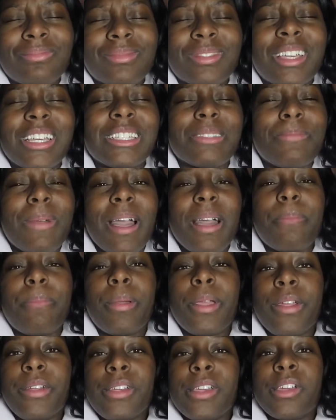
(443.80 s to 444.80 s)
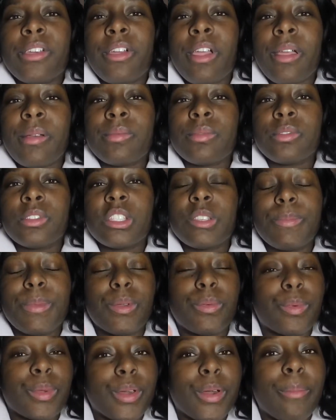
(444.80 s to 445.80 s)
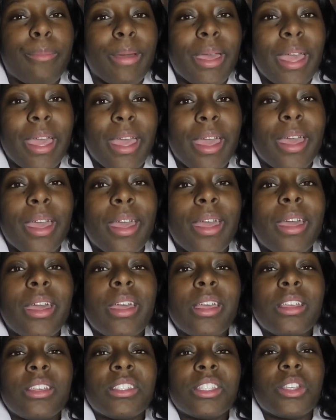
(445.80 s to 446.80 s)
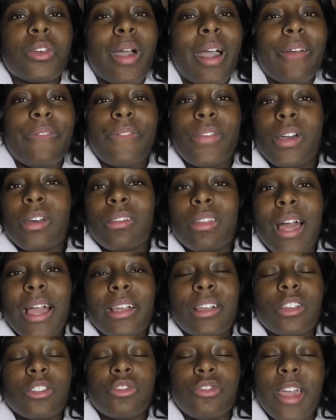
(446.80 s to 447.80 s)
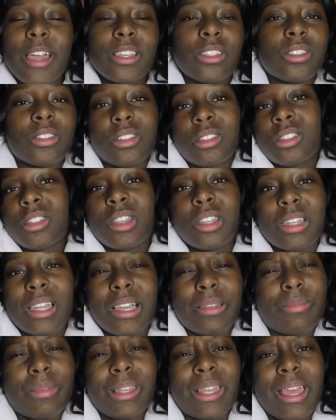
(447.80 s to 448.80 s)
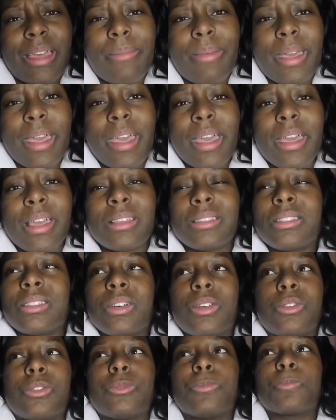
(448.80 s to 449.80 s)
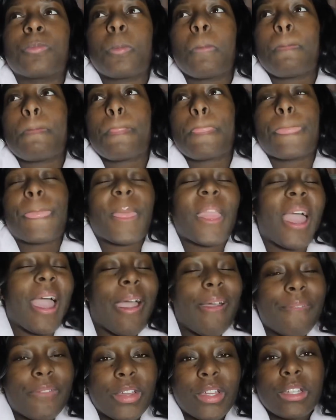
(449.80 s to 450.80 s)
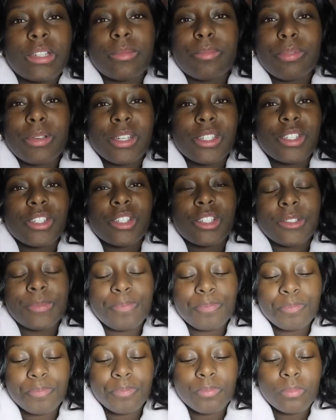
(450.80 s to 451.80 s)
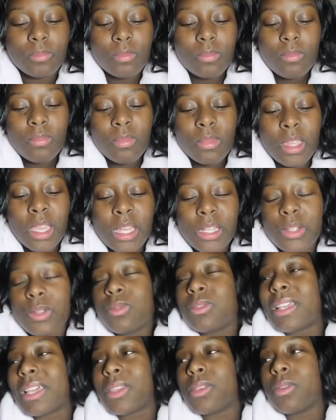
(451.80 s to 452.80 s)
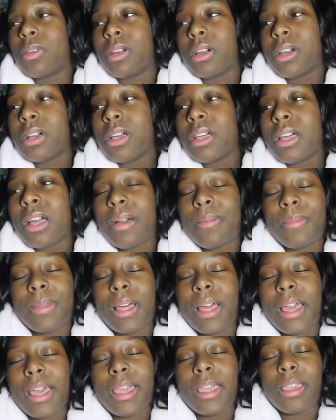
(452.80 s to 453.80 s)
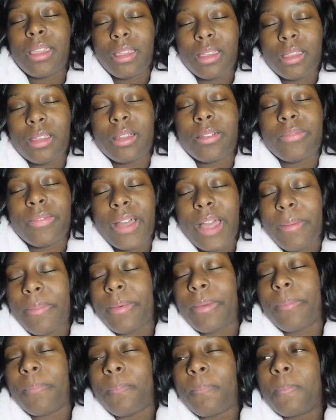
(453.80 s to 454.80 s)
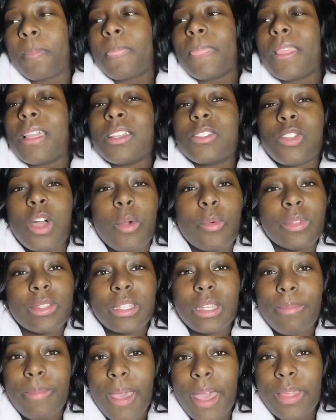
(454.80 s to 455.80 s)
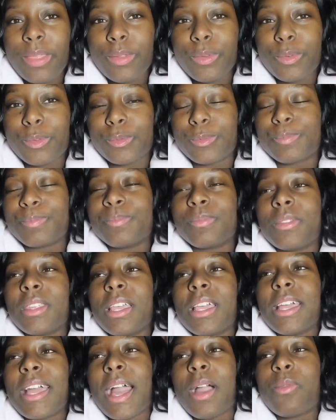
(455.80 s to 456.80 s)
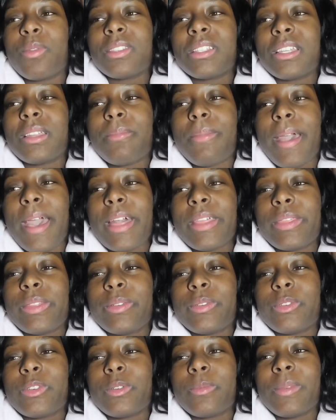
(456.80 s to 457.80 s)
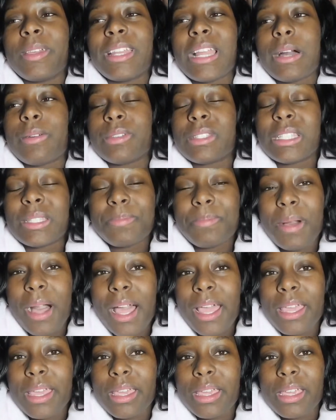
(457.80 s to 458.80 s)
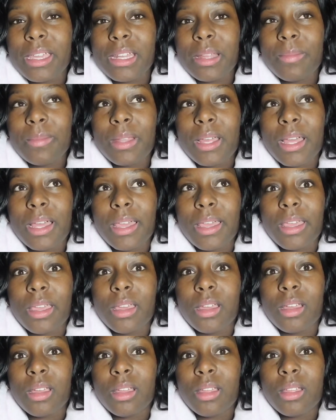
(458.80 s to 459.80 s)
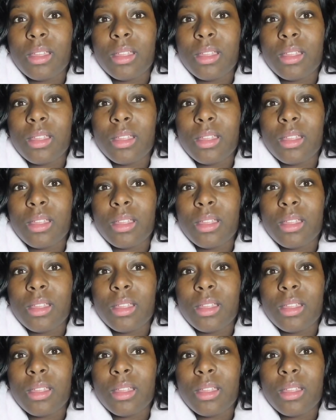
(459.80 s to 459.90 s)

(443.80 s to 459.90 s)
because my period cramps used to be real bad, so I felt like contractions shouldn't like be that bad. So I feel the pressure, and Deuce like, you good? I'm like, yeah, I'm vibing. So I went to the bathroom. And I was spotting, and I'm like,